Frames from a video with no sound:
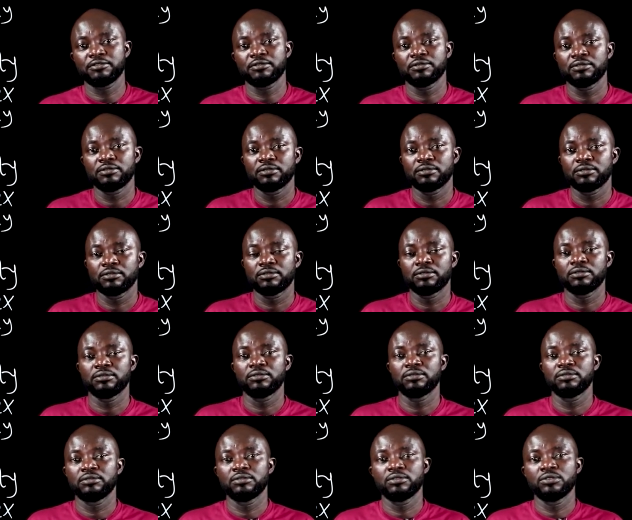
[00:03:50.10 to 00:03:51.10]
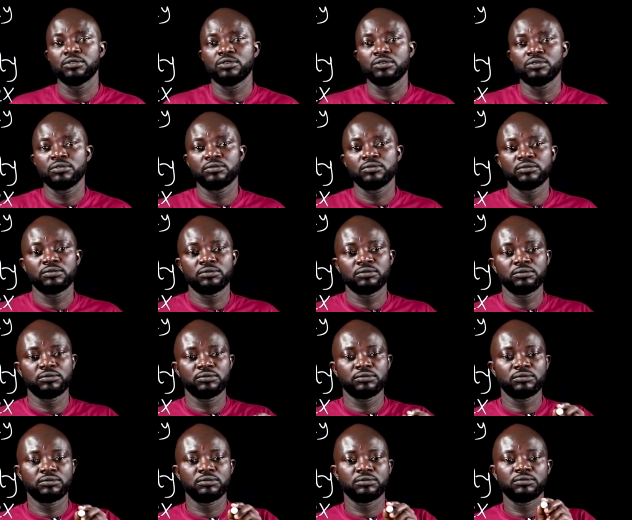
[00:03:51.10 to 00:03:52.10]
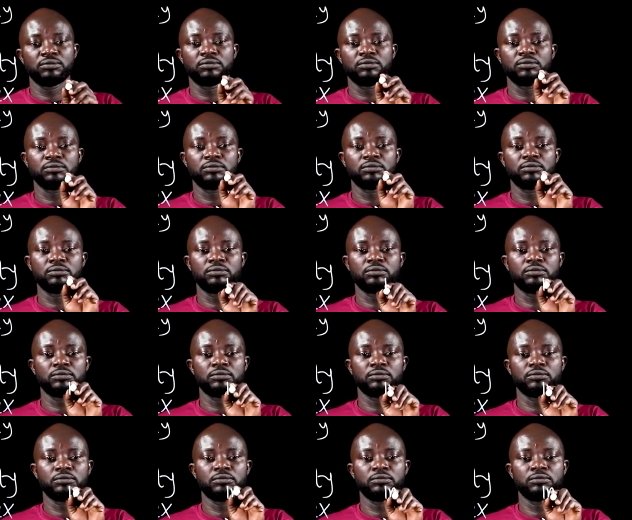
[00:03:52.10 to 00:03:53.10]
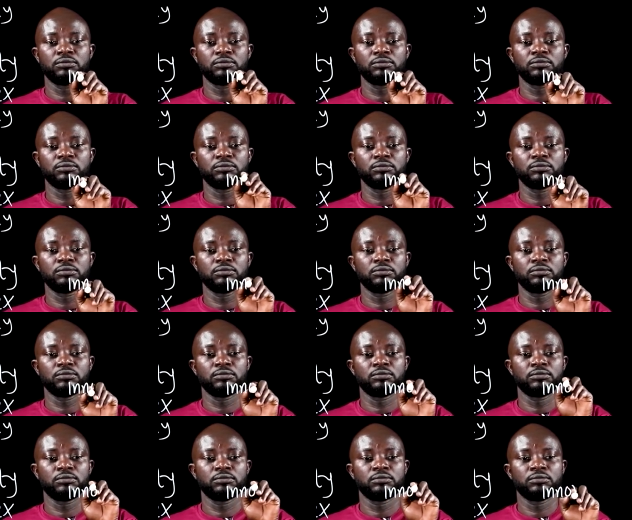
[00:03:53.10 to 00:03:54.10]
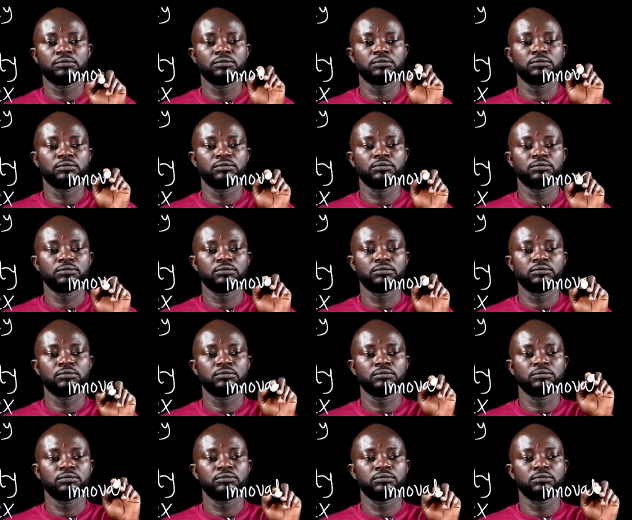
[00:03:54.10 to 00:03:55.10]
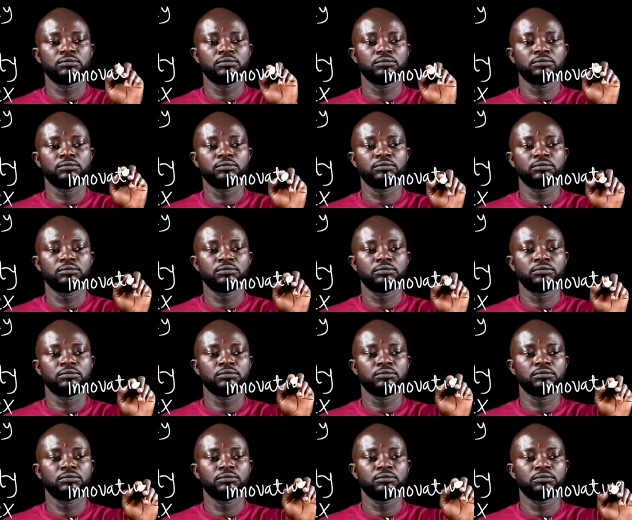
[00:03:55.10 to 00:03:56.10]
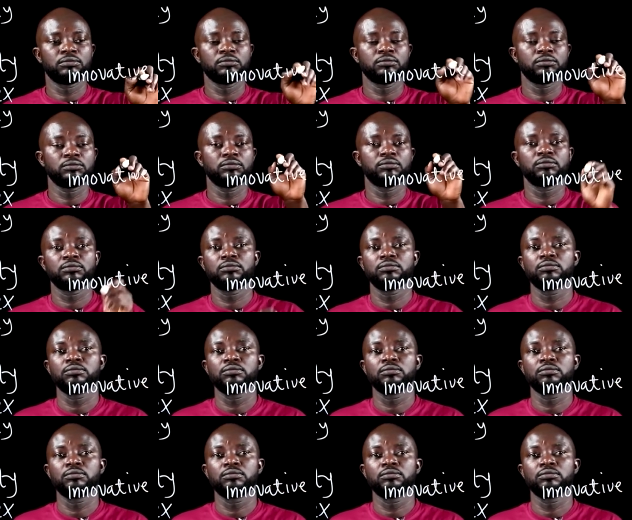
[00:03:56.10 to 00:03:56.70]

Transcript: (silence)